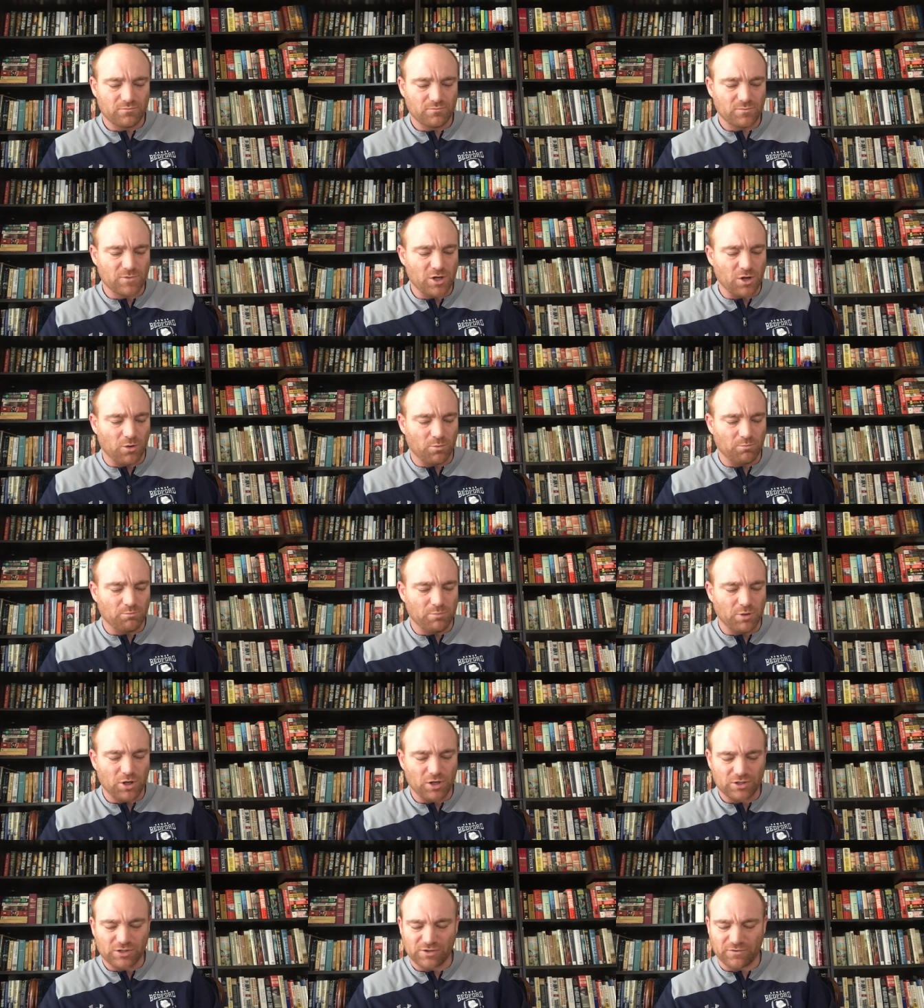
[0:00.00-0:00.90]
you know
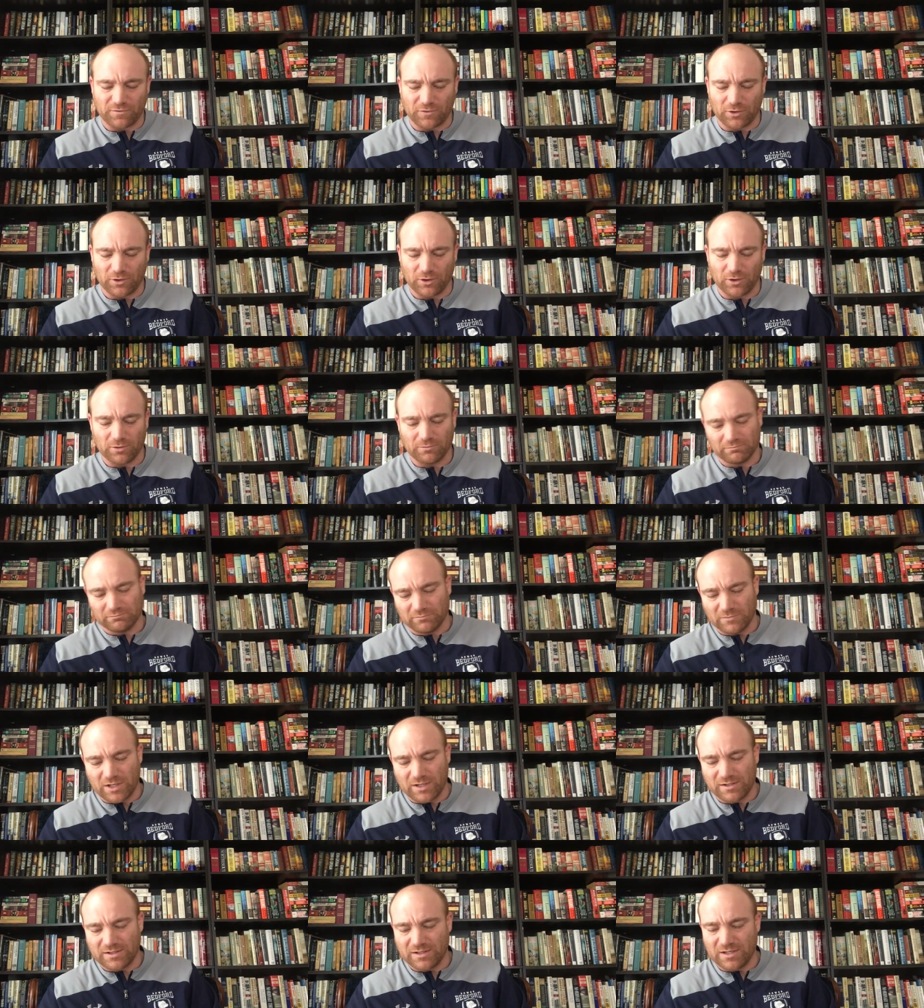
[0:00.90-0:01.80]
books for
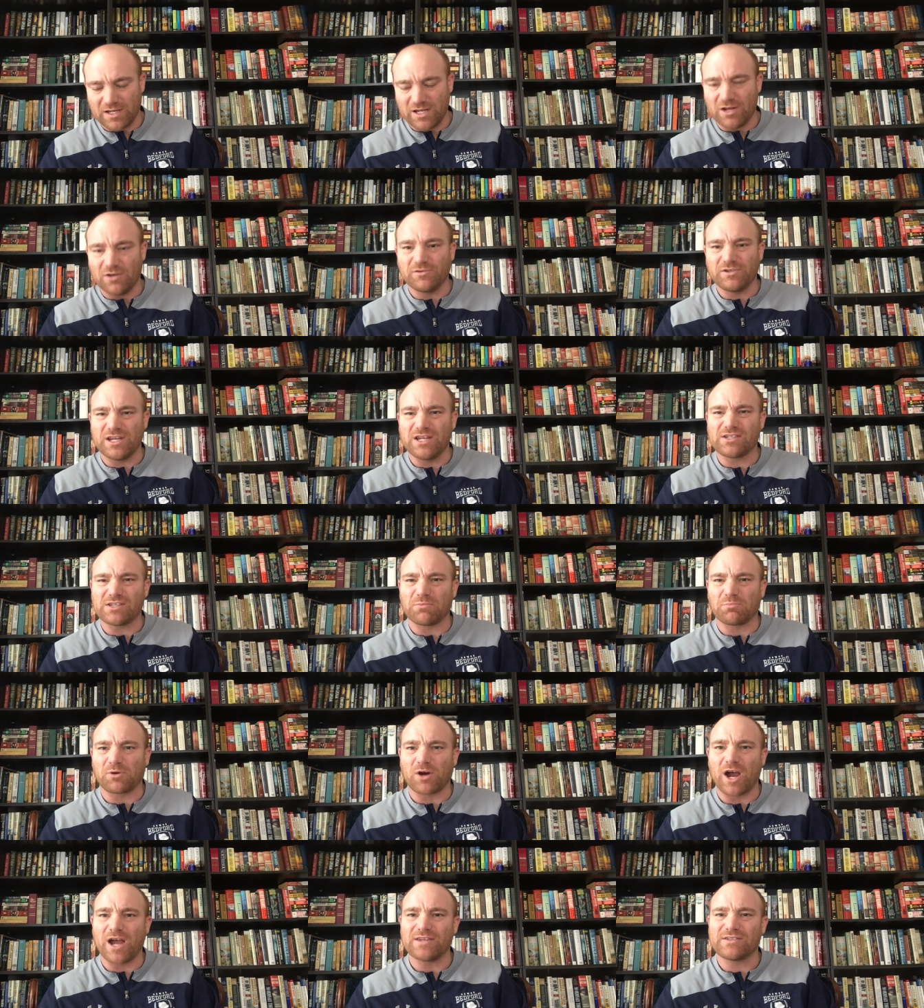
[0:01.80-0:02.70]
uh, you know decent
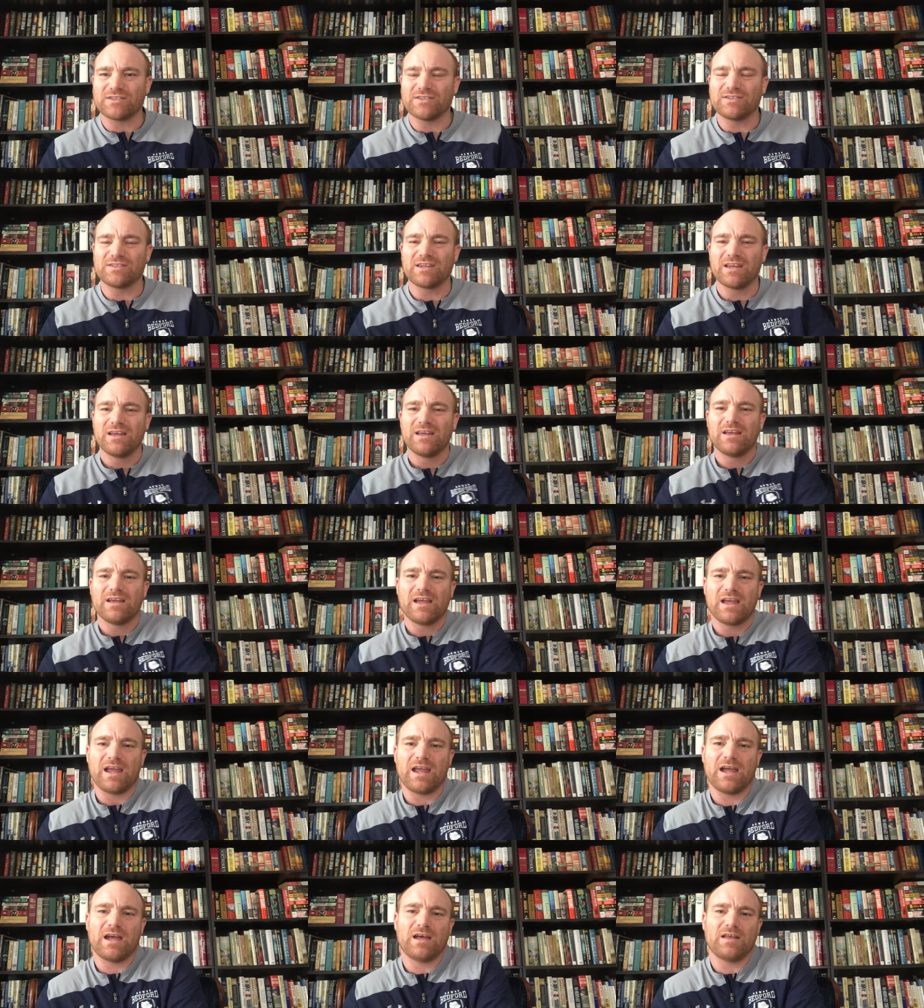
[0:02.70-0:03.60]
prices.
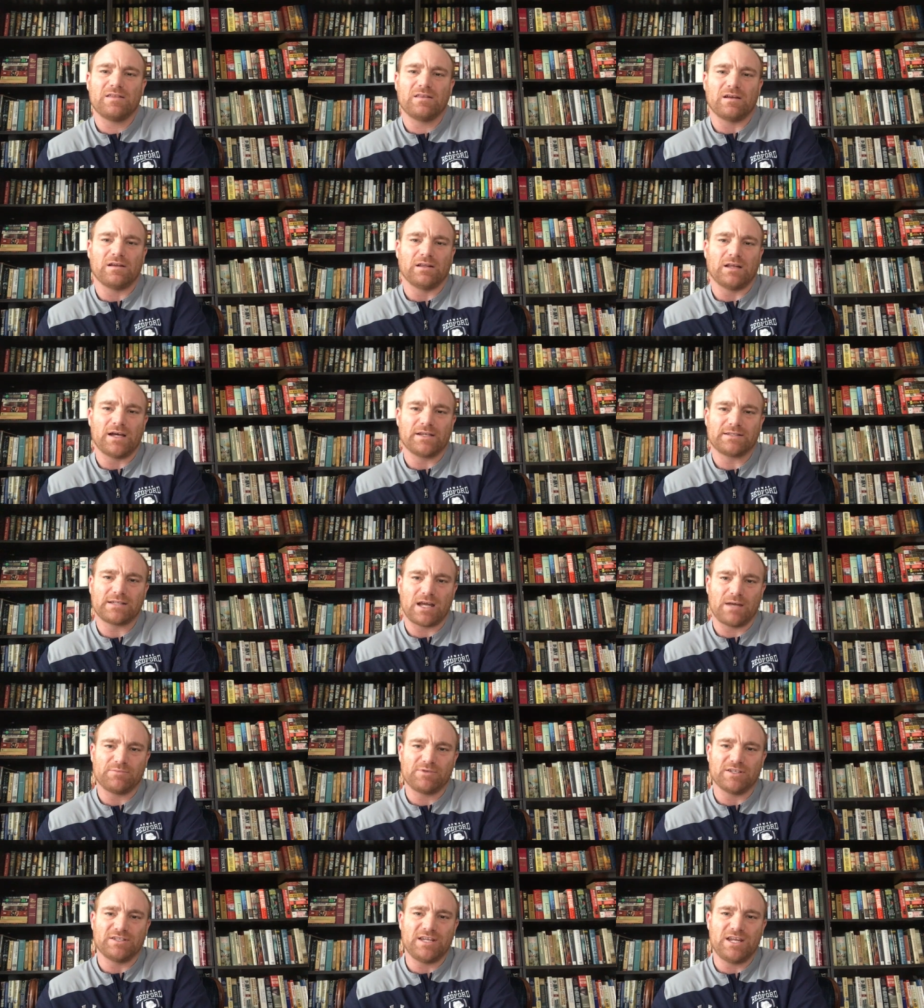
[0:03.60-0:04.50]
And a lot of
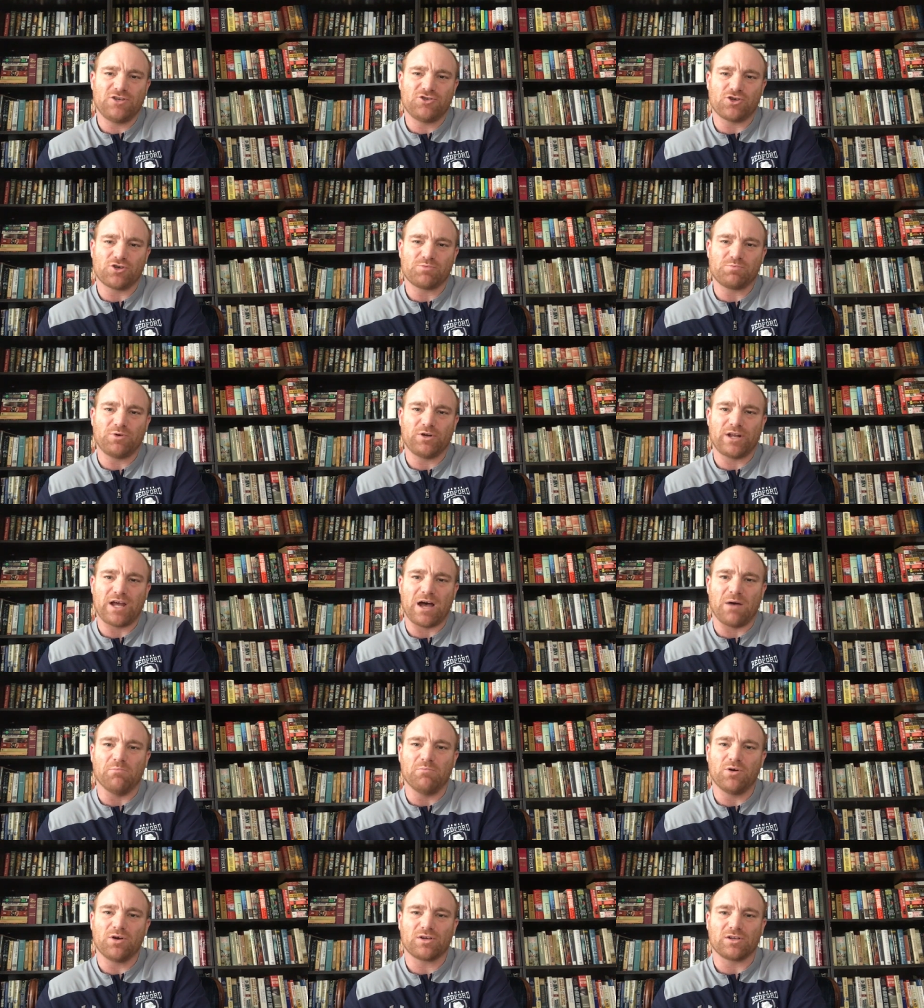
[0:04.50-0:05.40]
times the teachers put
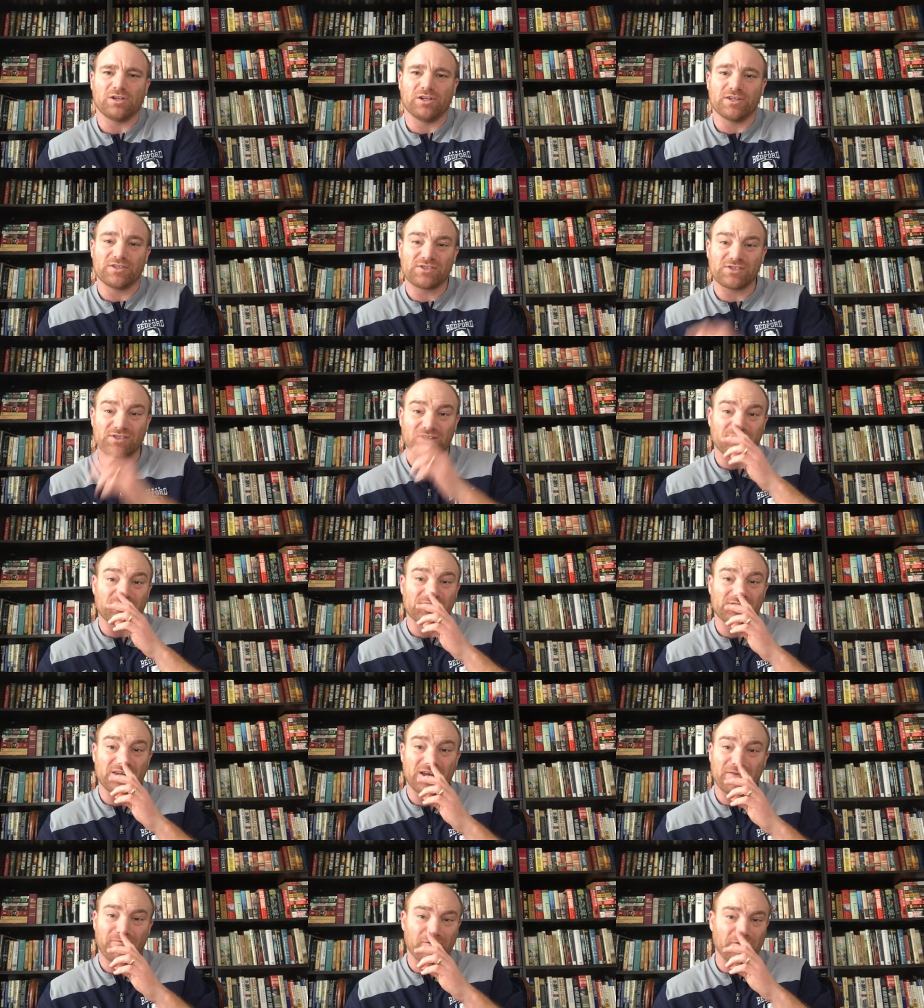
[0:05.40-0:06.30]
out book lists of
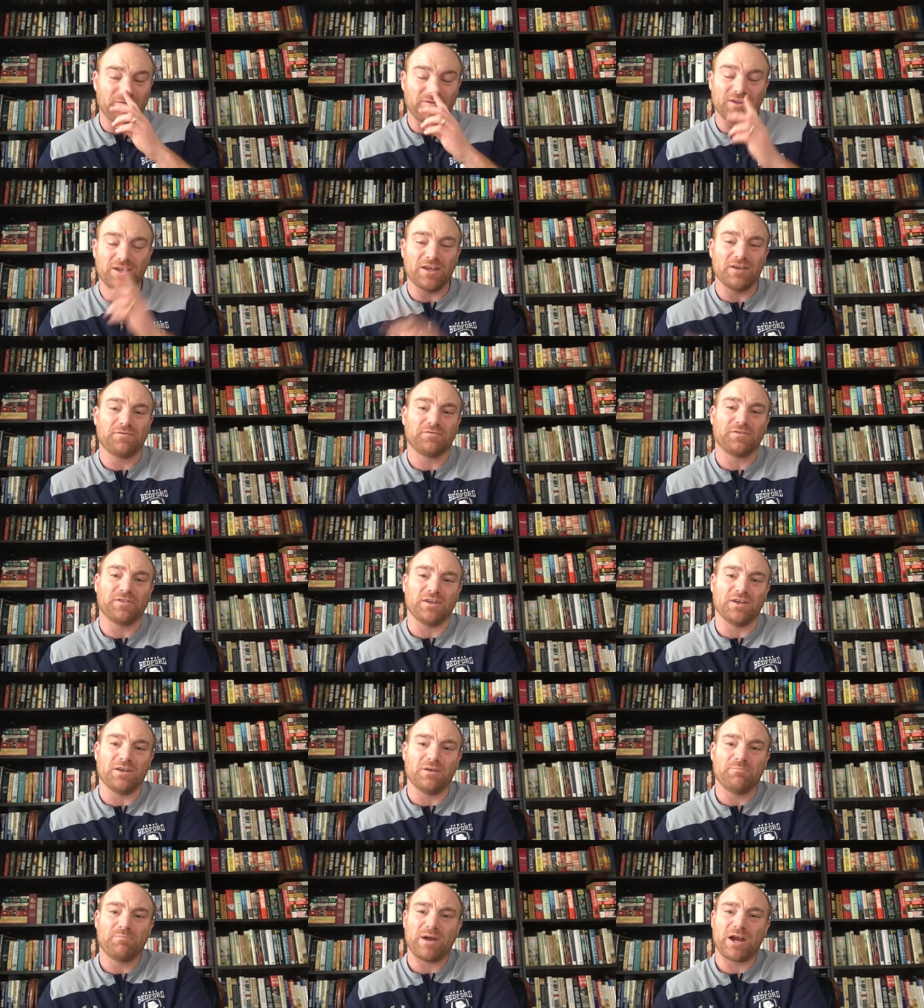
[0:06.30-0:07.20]
stuff if if
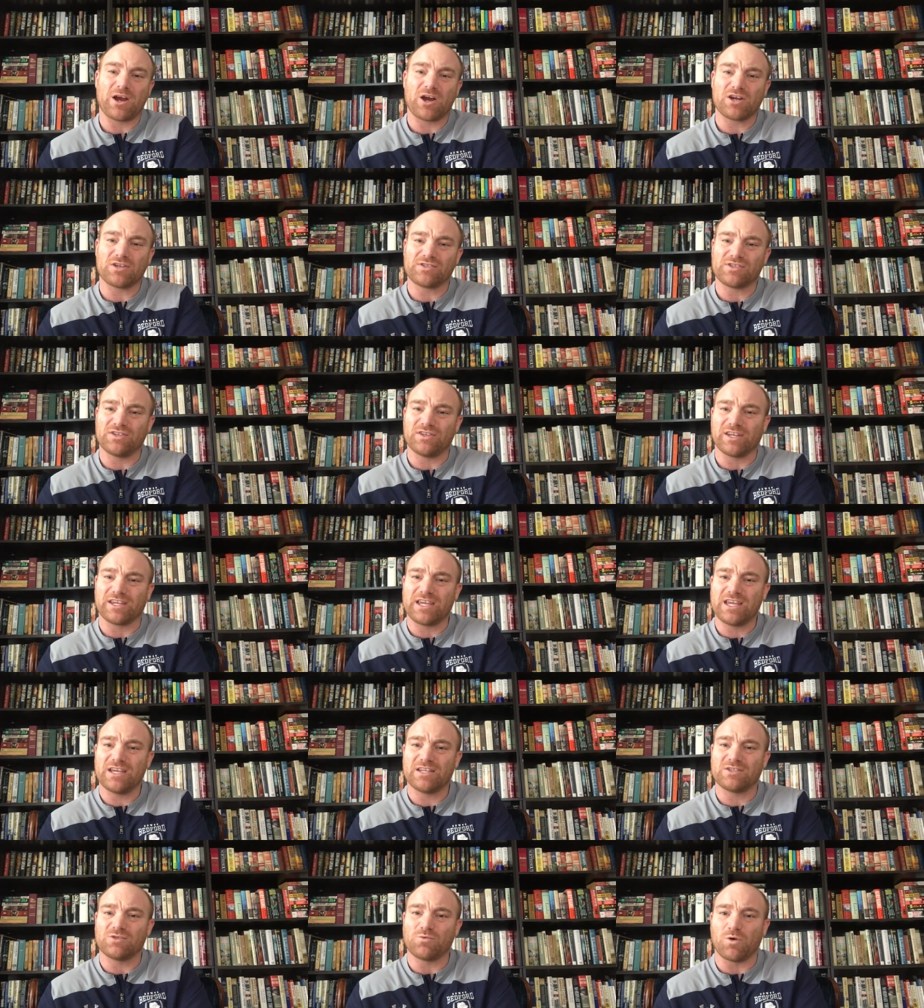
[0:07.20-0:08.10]
the parents and the
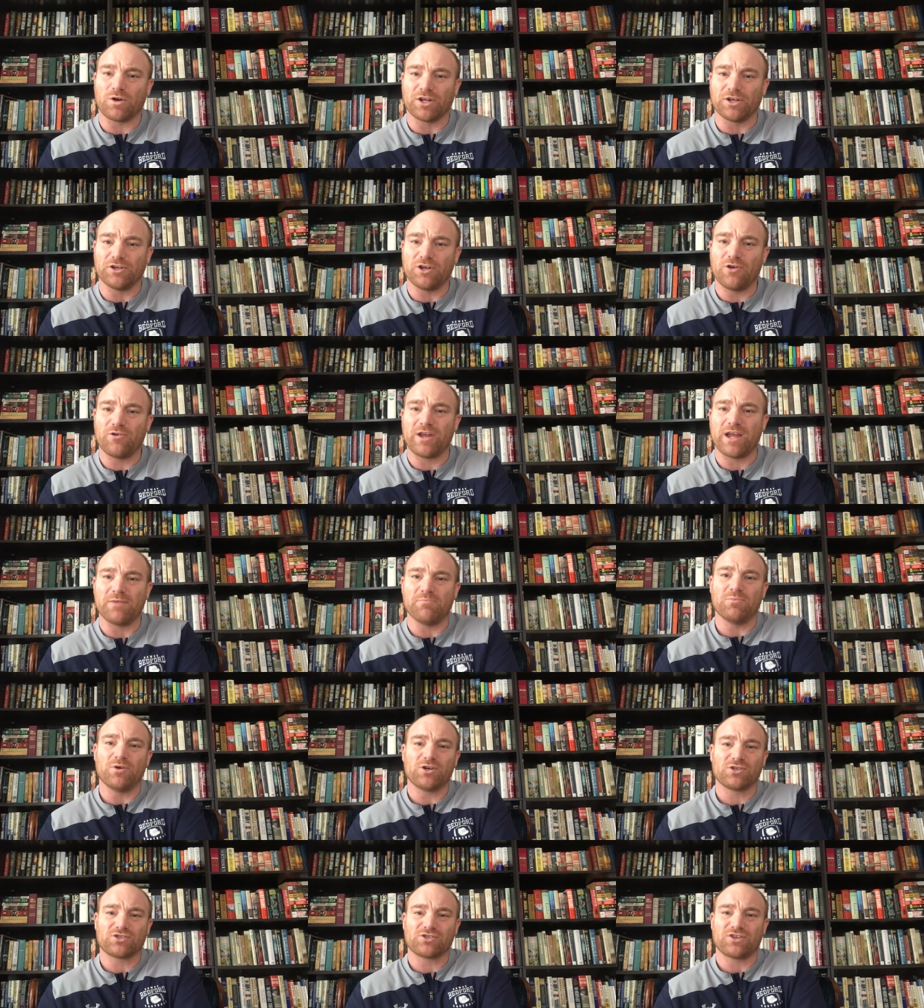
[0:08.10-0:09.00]
kids want to donate
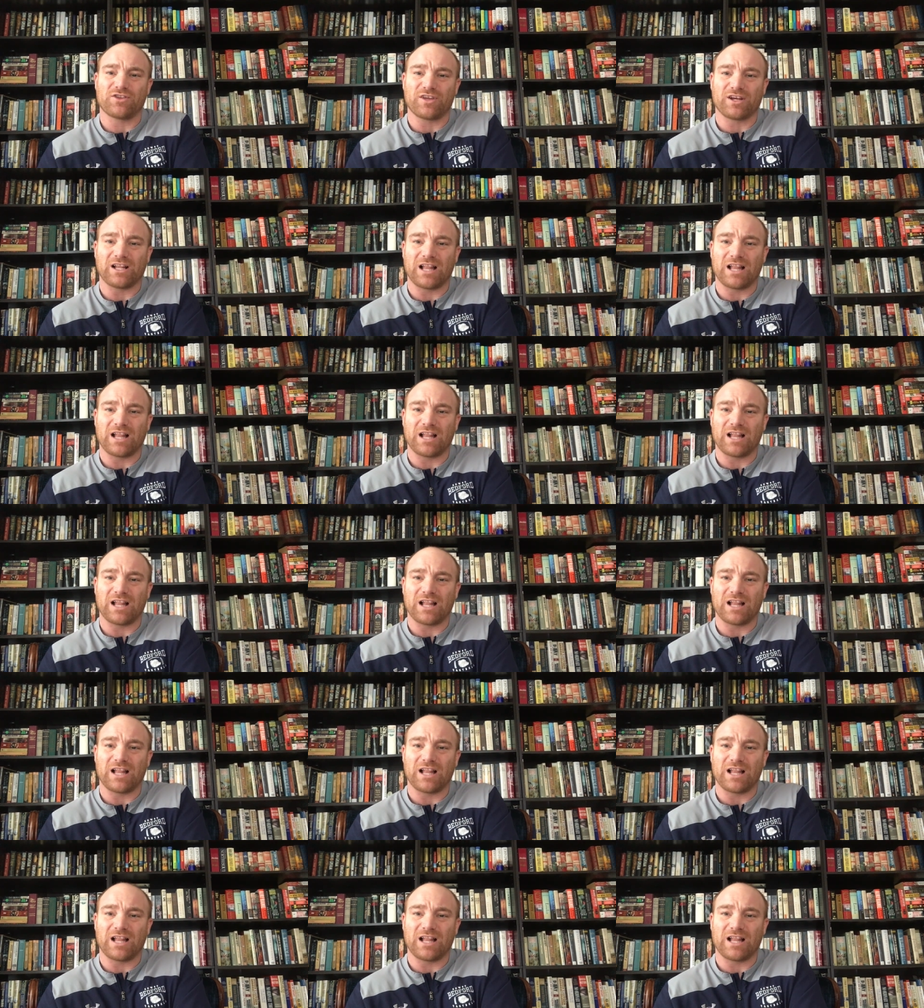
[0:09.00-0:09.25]
books to the